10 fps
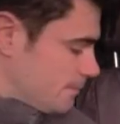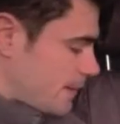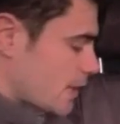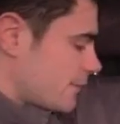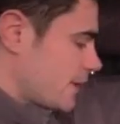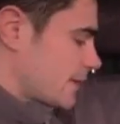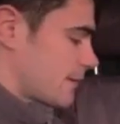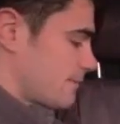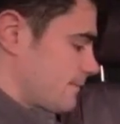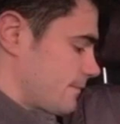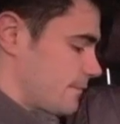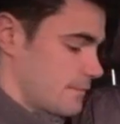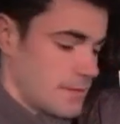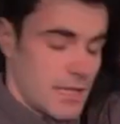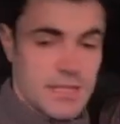Perfect.
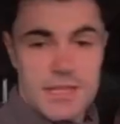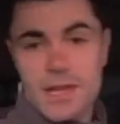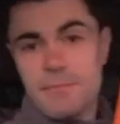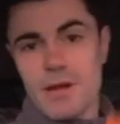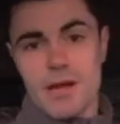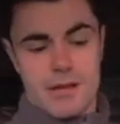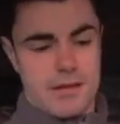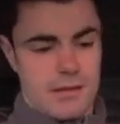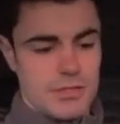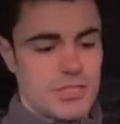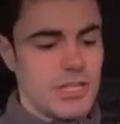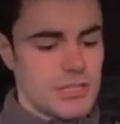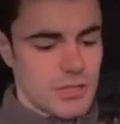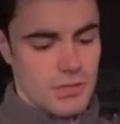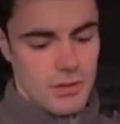That's the timber
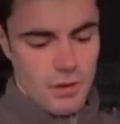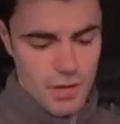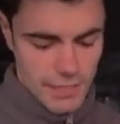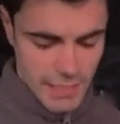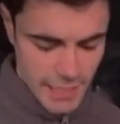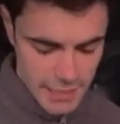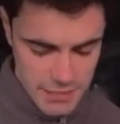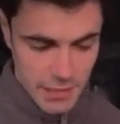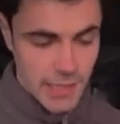sheets organised.